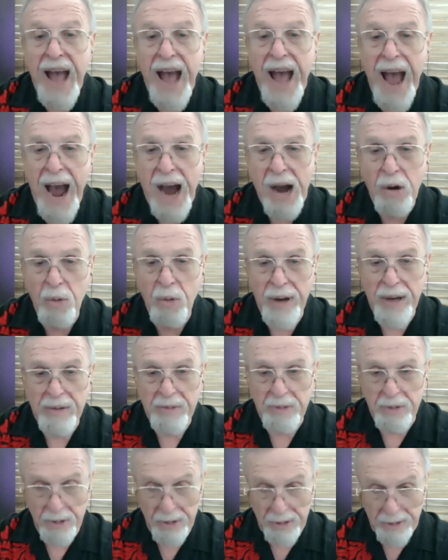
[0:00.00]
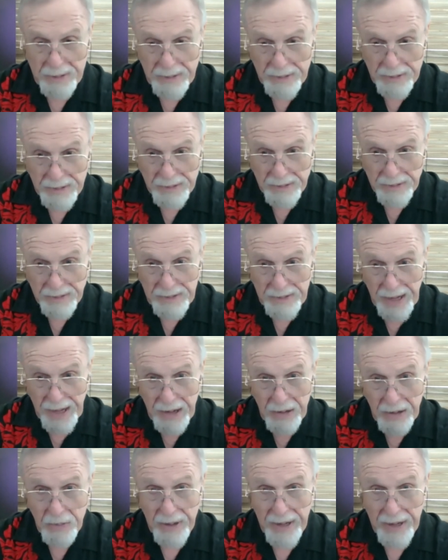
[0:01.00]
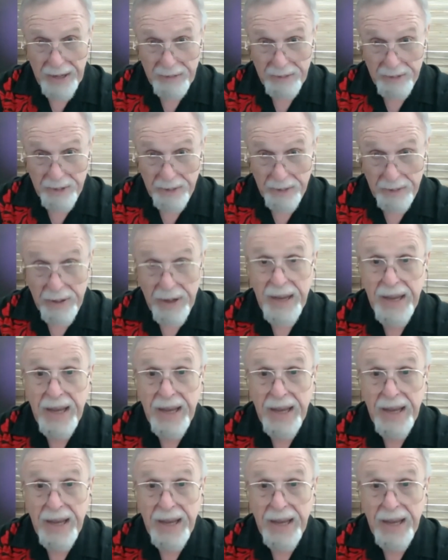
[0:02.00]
However, however,